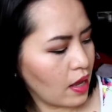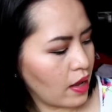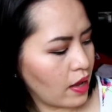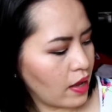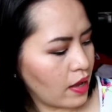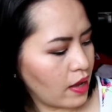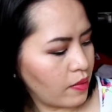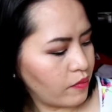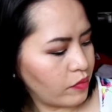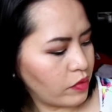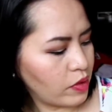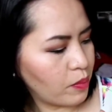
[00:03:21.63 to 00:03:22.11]

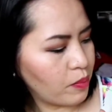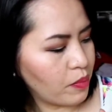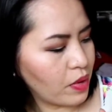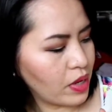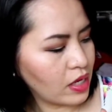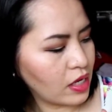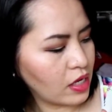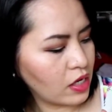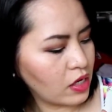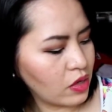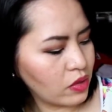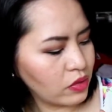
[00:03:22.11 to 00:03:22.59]
the
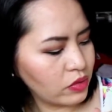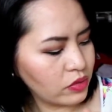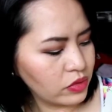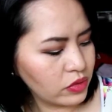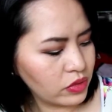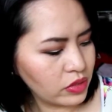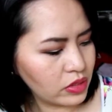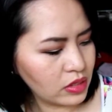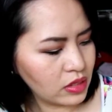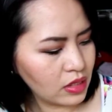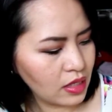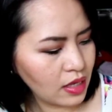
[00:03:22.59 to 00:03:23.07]
bunny
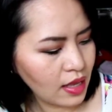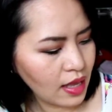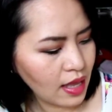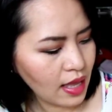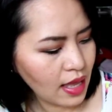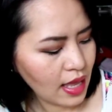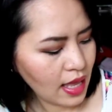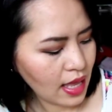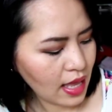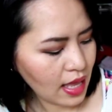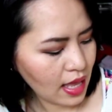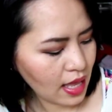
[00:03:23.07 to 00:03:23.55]
nose,
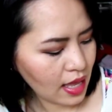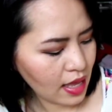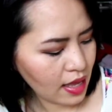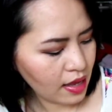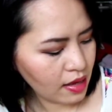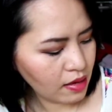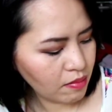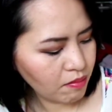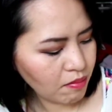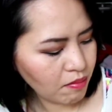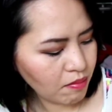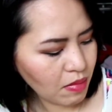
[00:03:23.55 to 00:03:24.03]

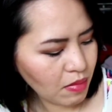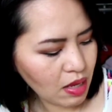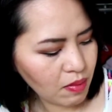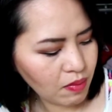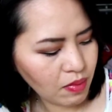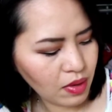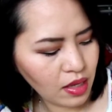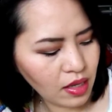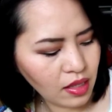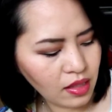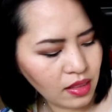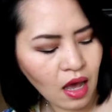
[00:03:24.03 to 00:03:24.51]
and
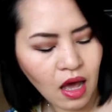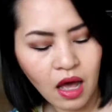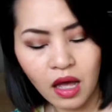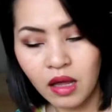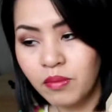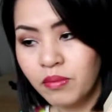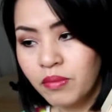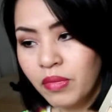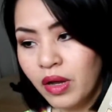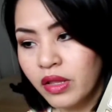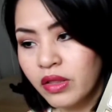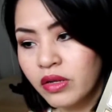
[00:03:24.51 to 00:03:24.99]
maybe the
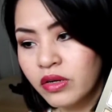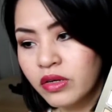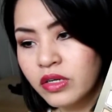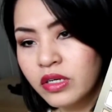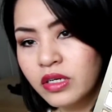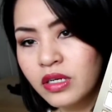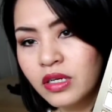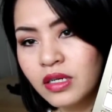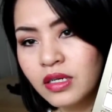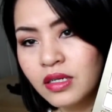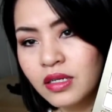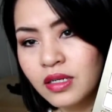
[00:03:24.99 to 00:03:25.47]
Hot and
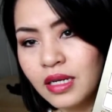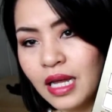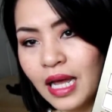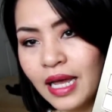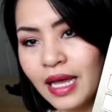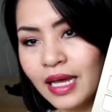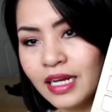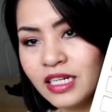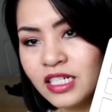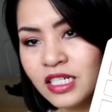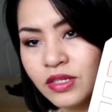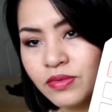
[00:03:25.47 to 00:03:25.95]
Bothered.
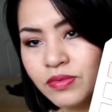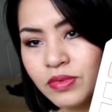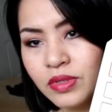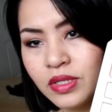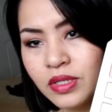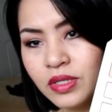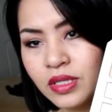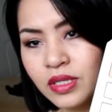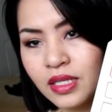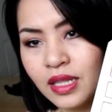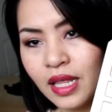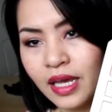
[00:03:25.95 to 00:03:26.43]
I actually
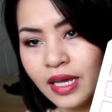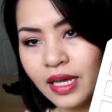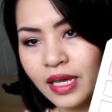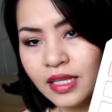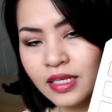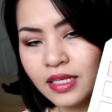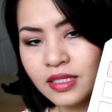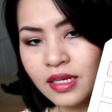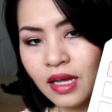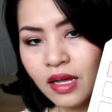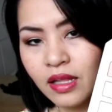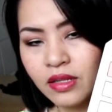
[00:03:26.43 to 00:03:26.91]
really like
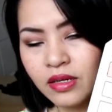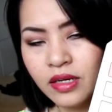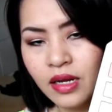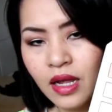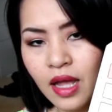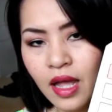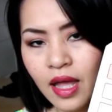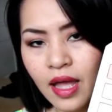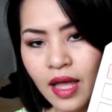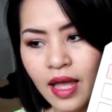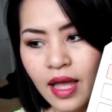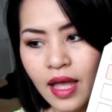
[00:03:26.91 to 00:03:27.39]
this color,
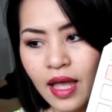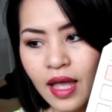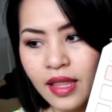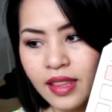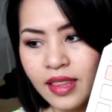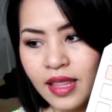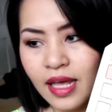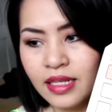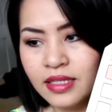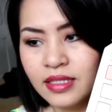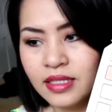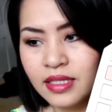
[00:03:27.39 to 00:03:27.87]

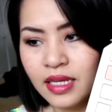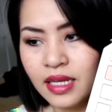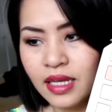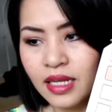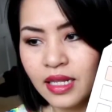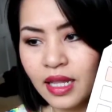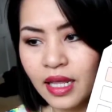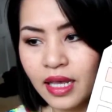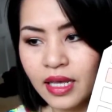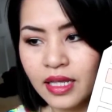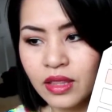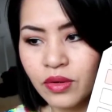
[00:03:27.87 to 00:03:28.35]
and that's
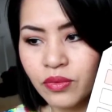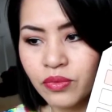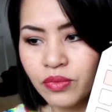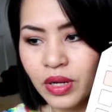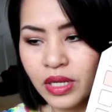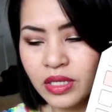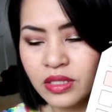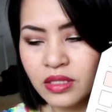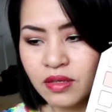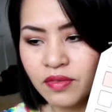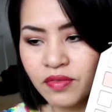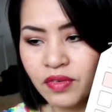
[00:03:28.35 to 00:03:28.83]
it. Like the
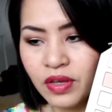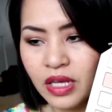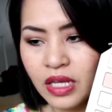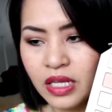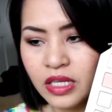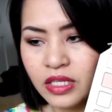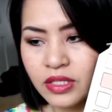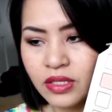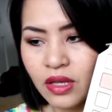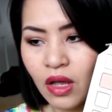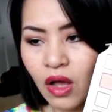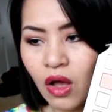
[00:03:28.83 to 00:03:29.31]
rest of
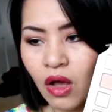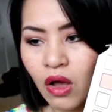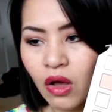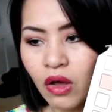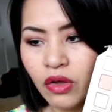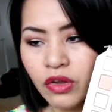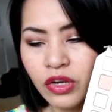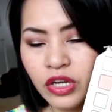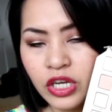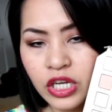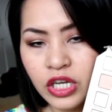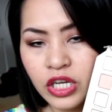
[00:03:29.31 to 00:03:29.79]
it is
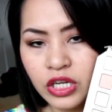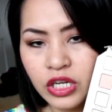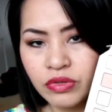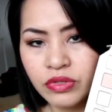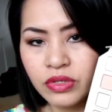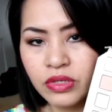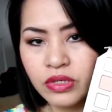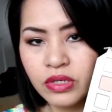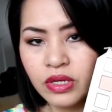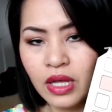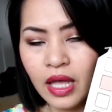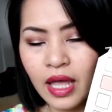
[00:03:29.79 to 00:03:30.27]
all
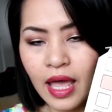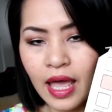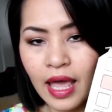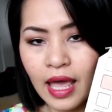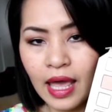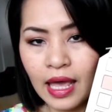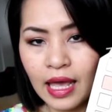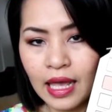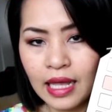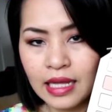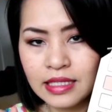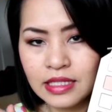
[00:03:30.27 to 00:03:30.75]
neutral
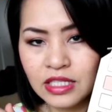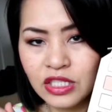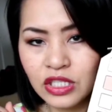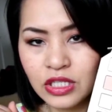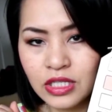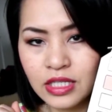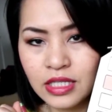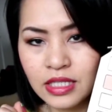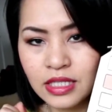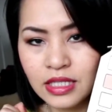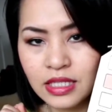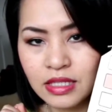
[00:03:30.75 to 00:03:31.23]
and
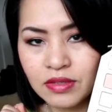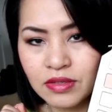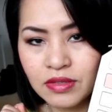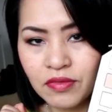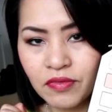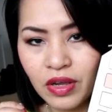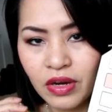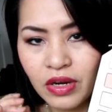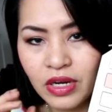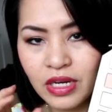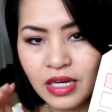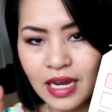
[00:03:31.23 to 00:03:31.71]
just
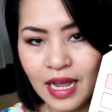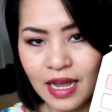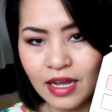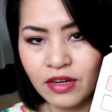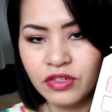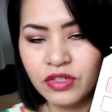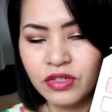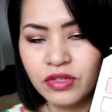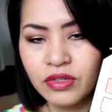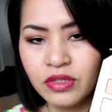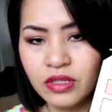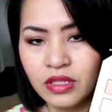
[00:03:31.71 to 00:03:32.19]
very
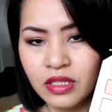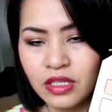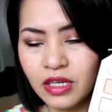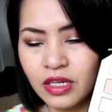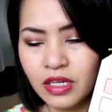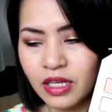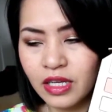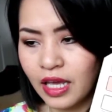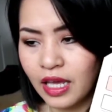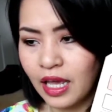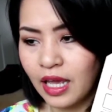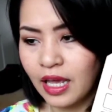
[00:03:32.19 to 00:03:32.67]
natural
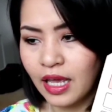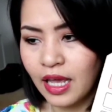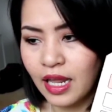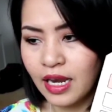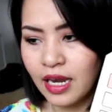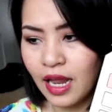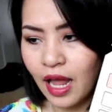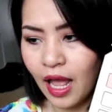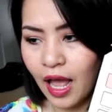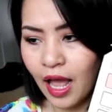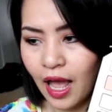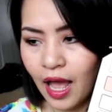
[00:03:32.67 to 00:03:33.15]
looking.
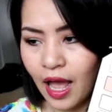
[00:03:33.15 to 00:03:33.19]
And